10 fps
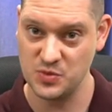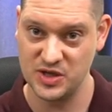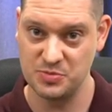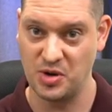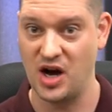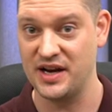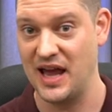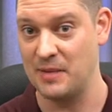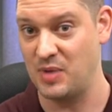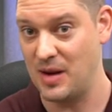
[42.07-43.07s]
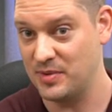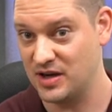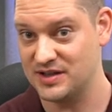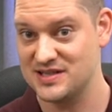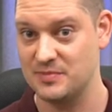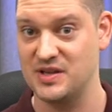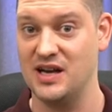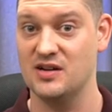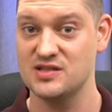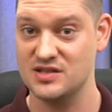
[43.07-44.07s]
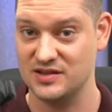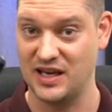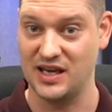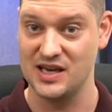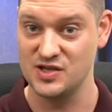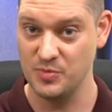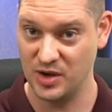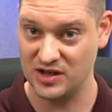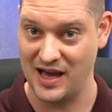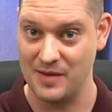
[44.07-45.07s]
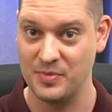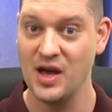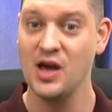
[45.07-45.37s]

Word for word: switch pod and pop it onto something else like a super clamp,